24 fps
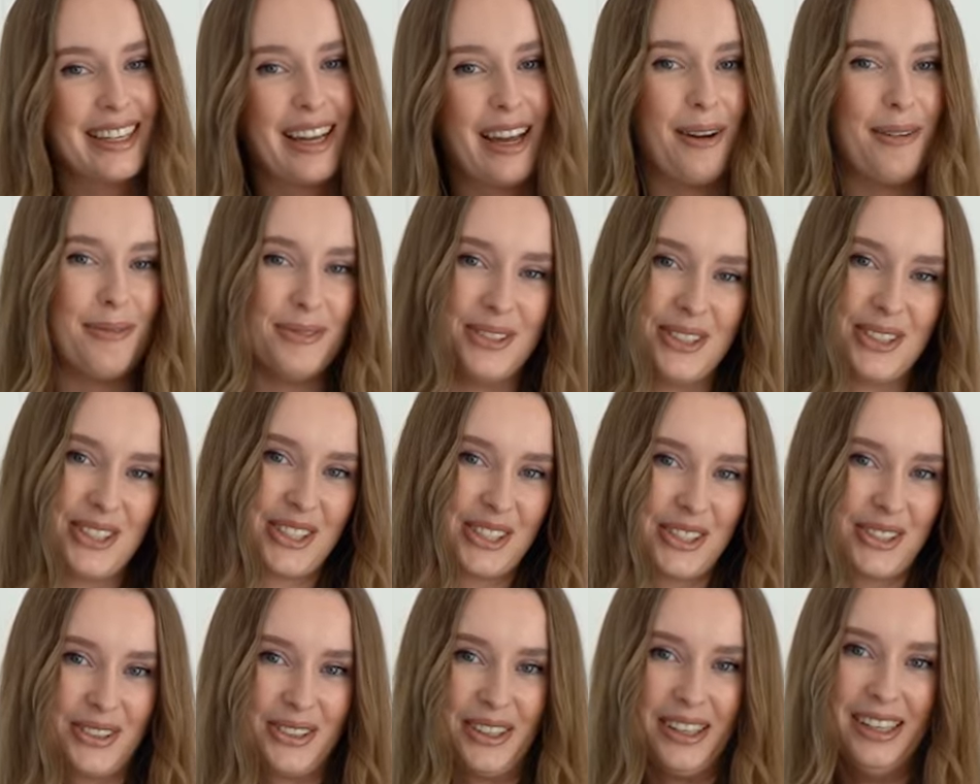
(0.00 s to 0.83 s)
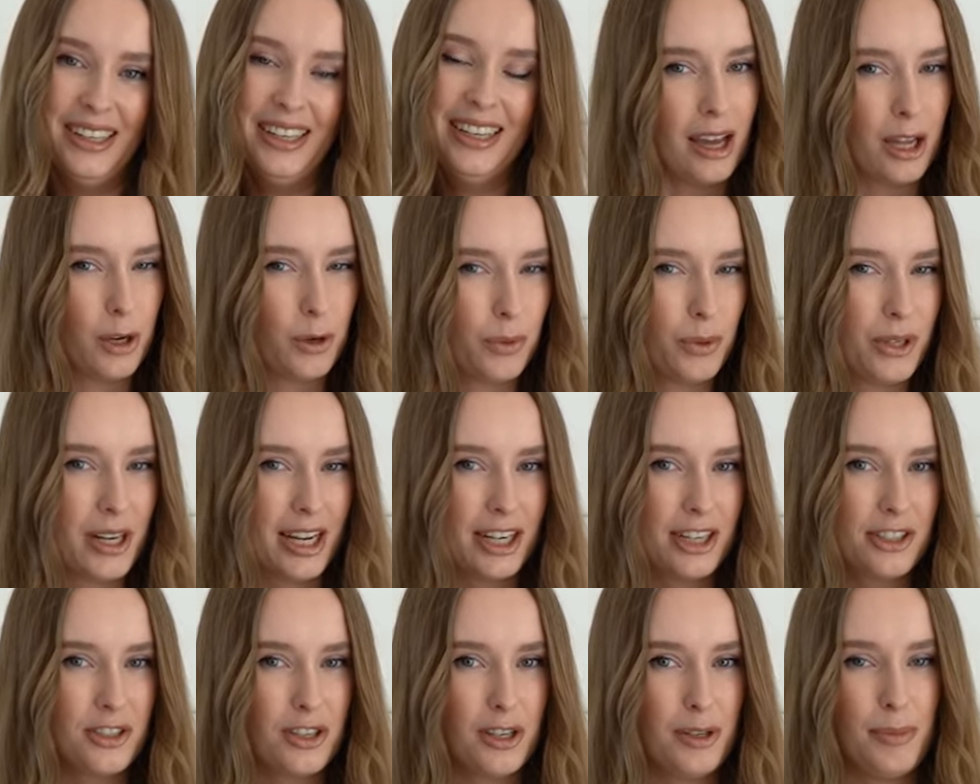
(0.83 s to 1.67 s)
I'm not sure. It would
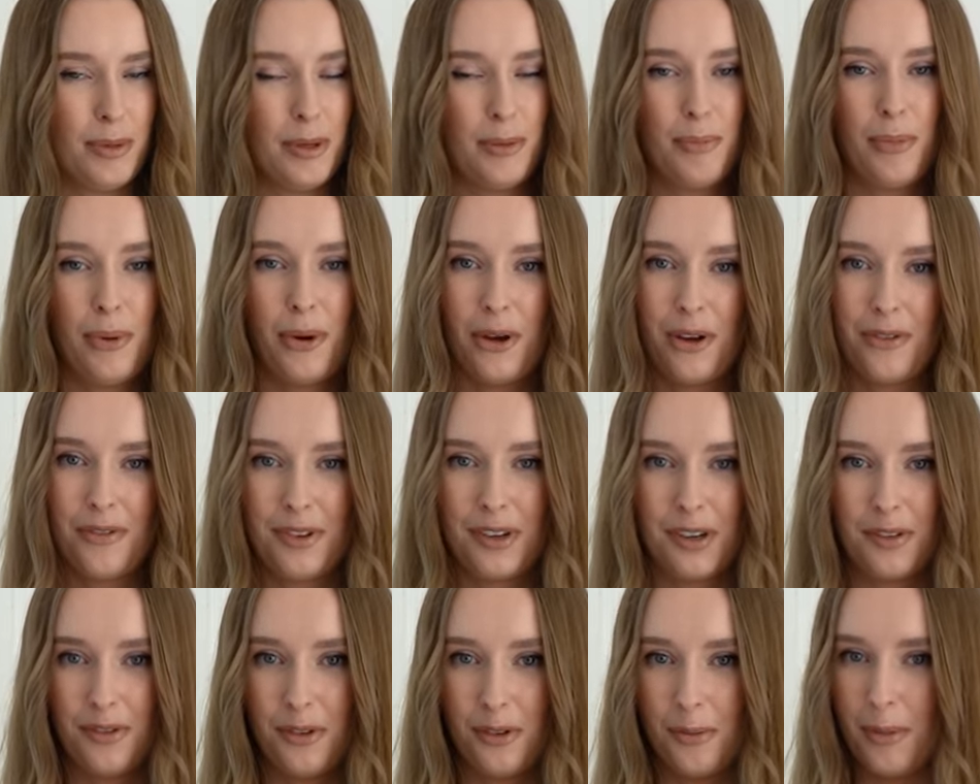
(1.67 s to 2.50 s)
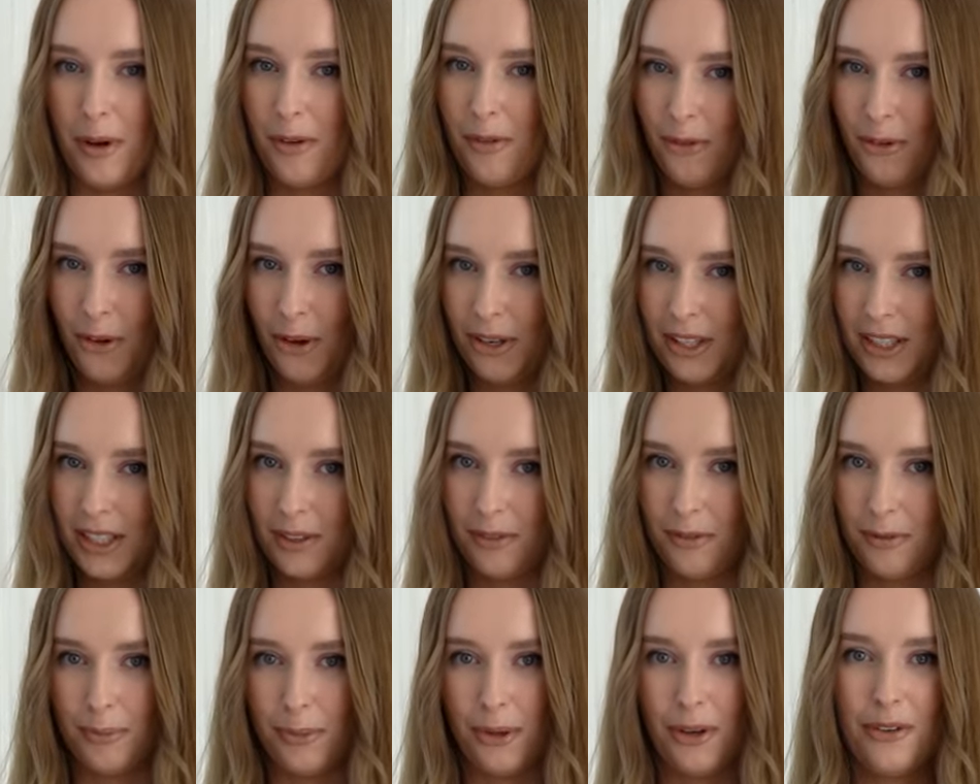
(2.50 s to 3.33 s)
actually be perfect for my
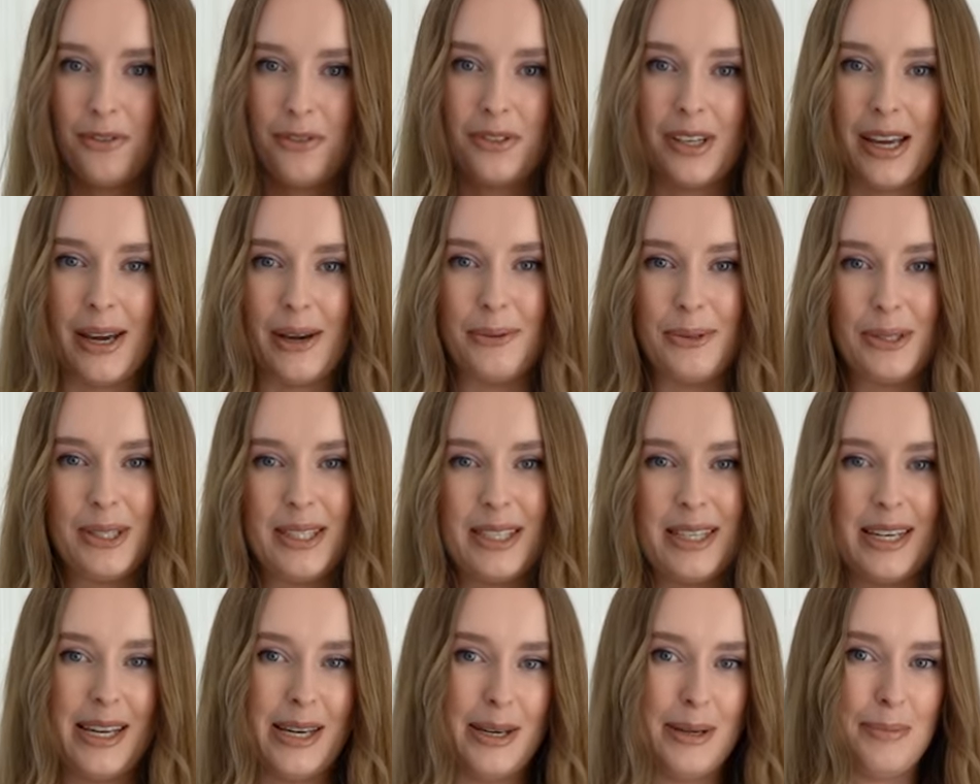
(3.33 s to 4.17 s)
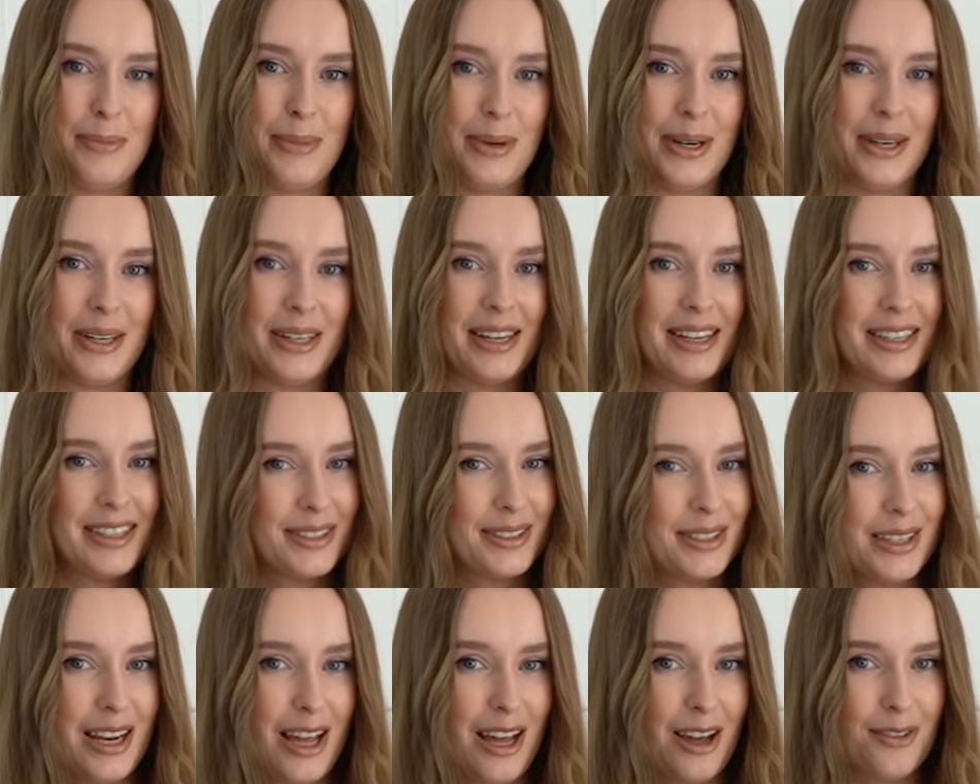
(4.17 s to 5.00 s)
30th birthday, I would say, but I
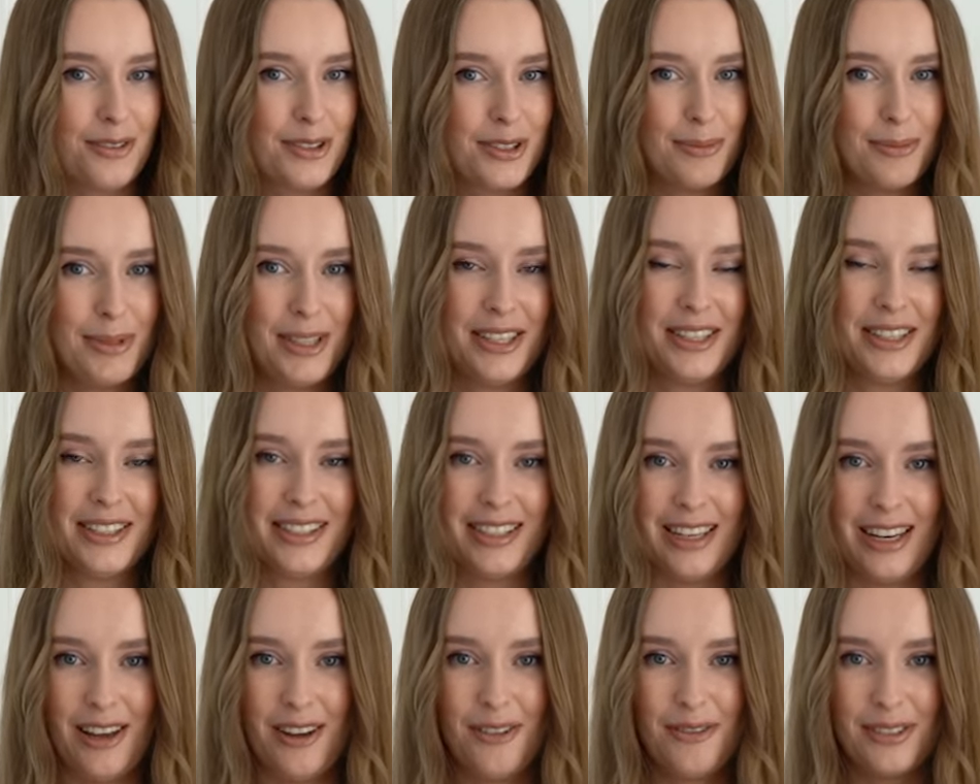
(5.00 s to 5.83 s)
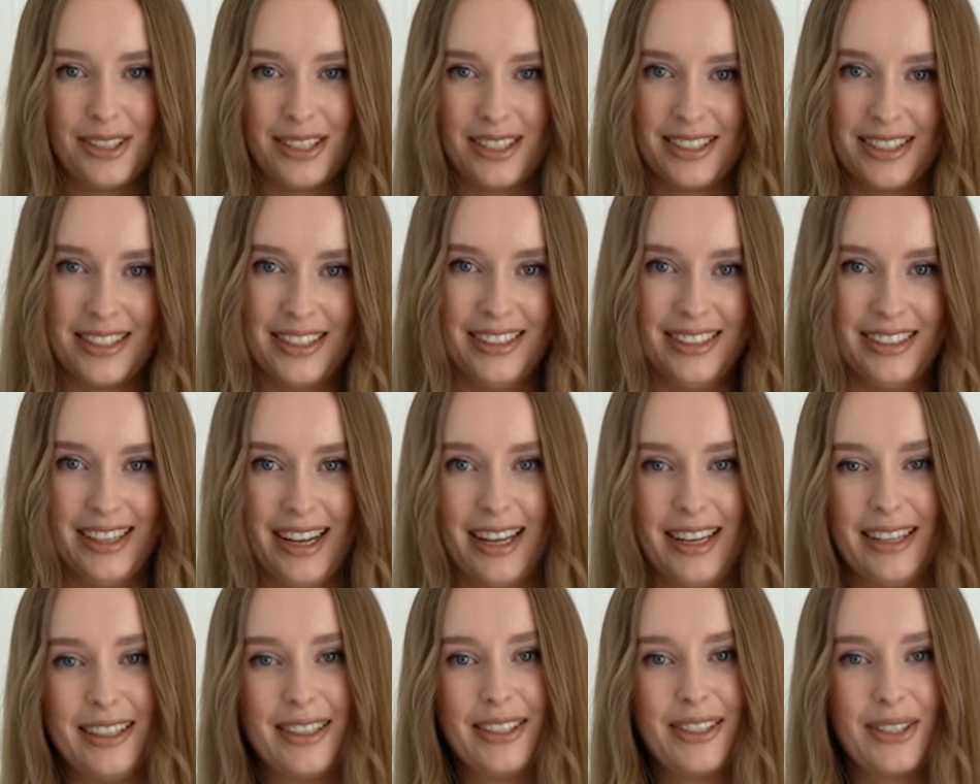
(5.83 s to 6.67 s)
still have some years left until
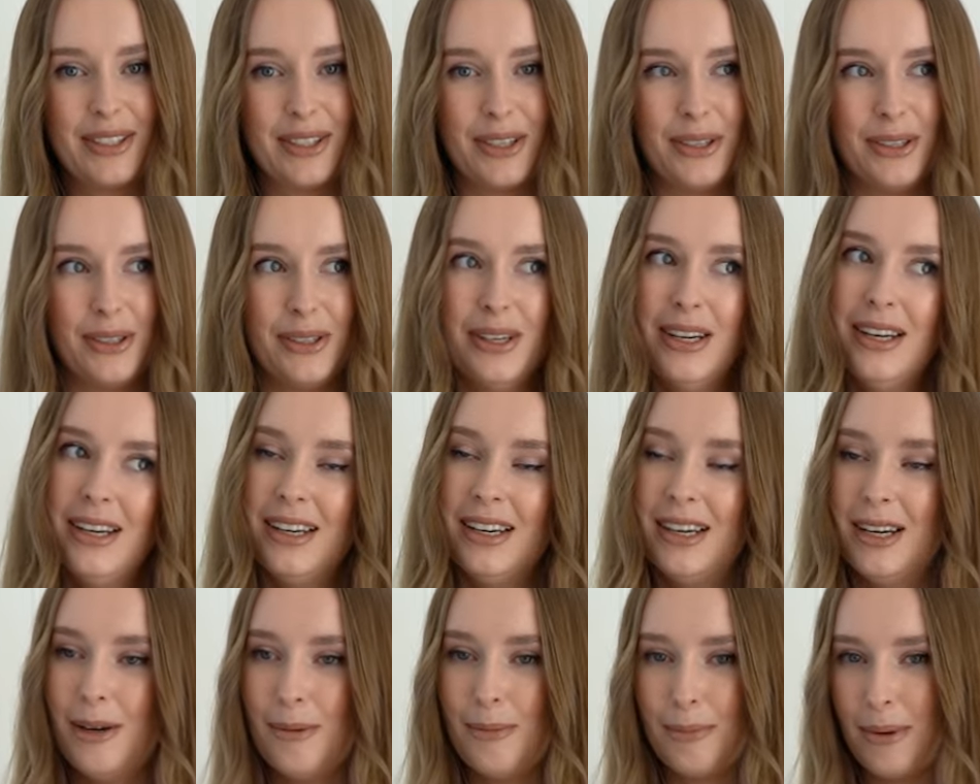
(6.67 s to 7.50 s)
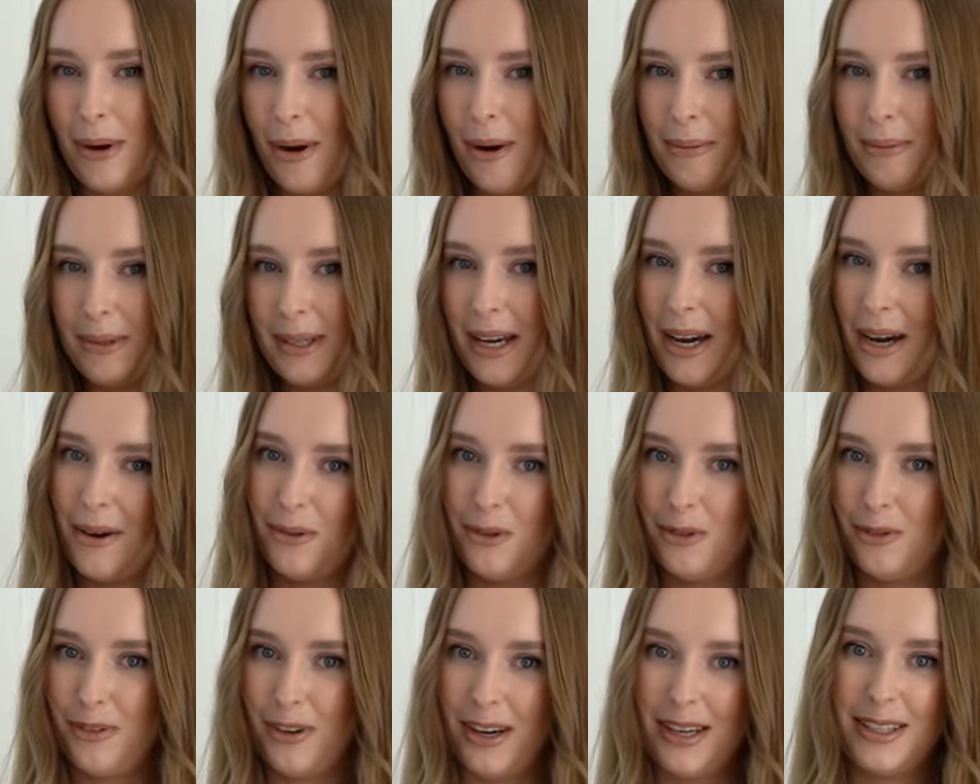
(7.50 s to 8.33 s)
then, so probably I
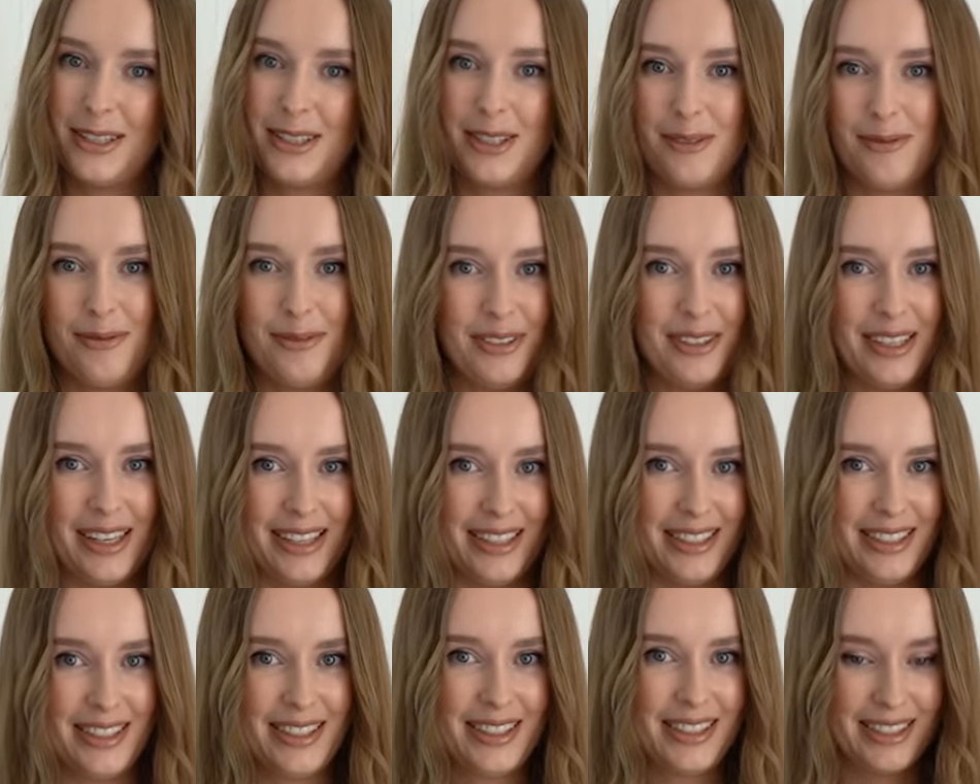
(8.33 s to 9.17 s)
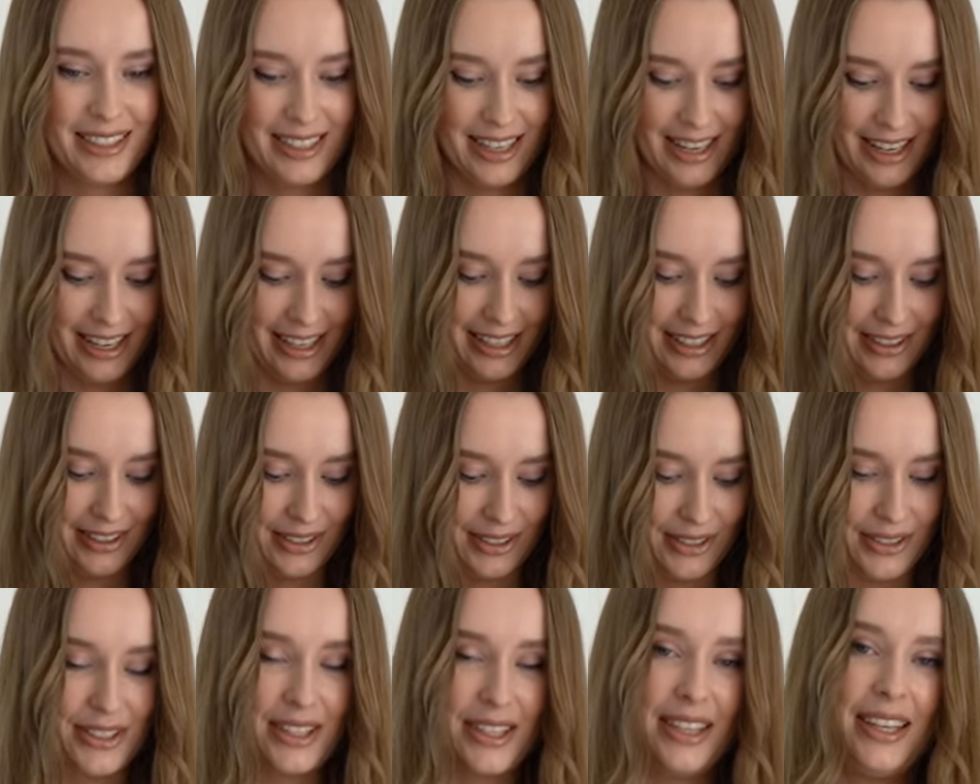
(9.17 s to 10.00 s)
will find something else in
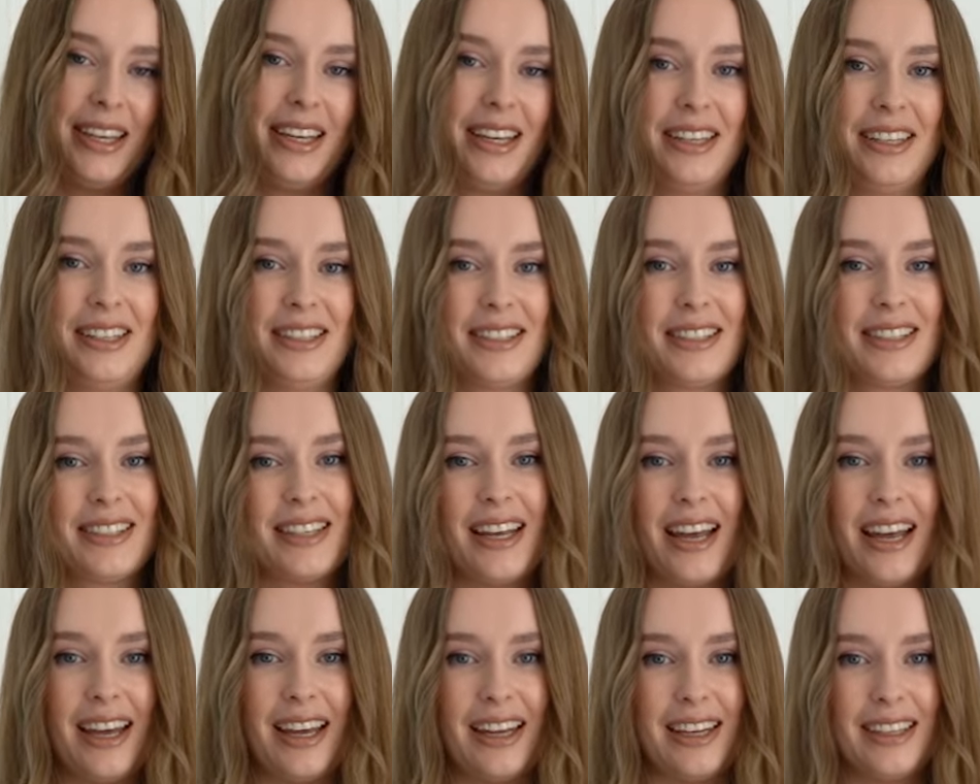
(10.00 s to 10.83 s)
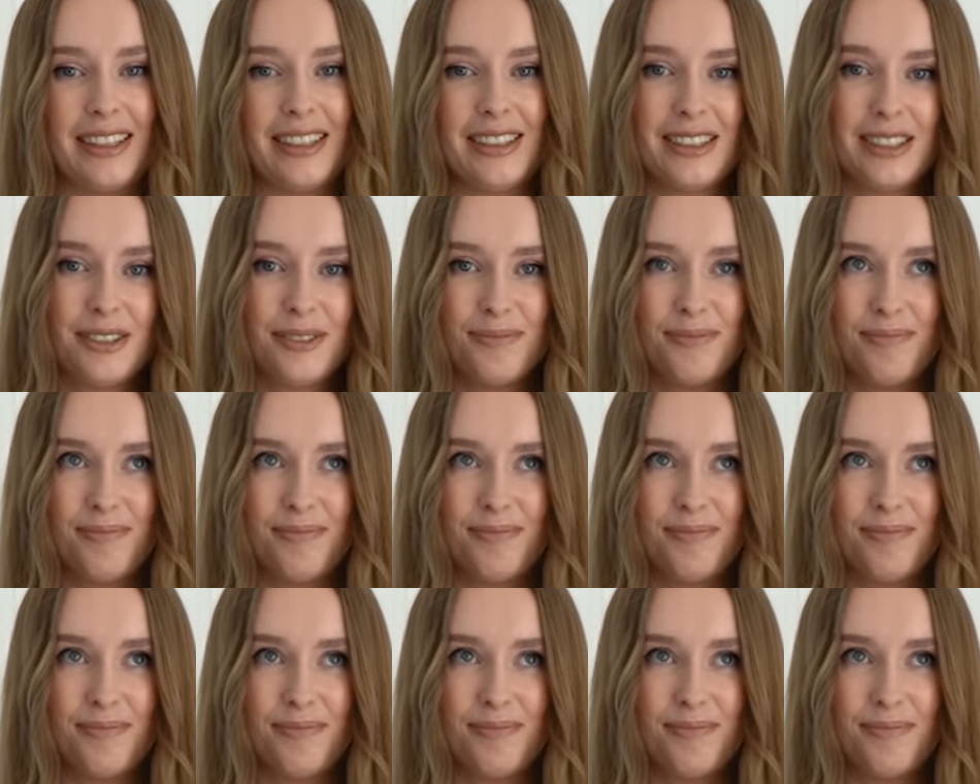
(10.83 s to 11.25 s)
those years, and